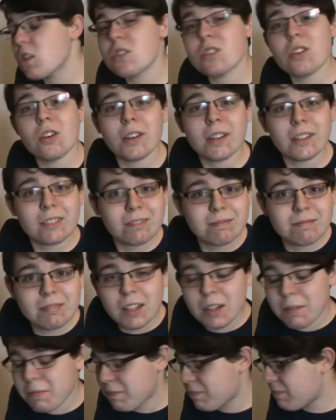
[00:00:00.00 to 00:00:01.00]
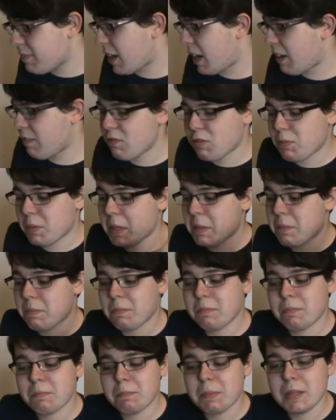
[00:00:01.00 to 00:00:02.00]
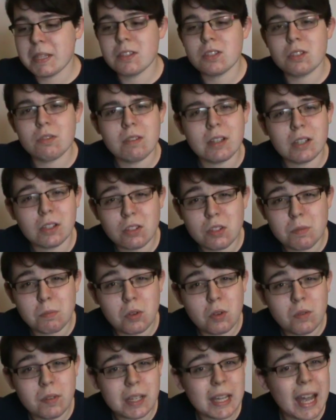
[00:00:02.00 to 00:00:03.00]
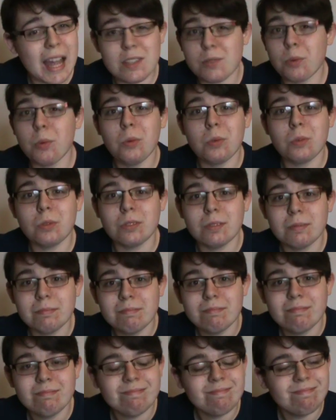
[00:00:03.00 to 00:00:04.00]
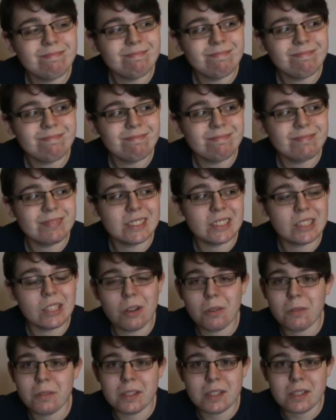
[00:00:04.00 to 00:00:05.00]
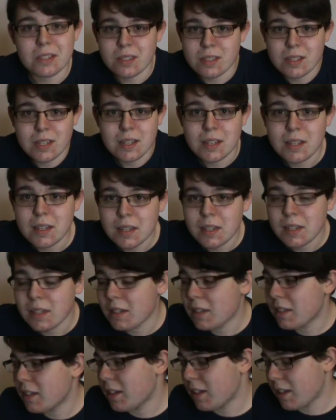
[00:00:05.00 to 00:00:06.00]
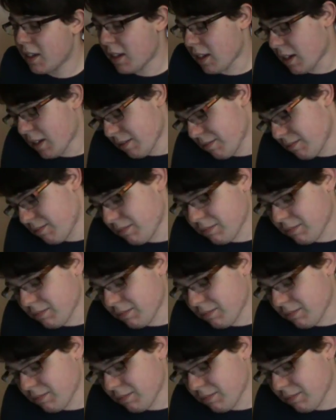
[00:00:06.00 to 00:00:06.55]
Sorry, I haven't been doing a lot of moving at all over this half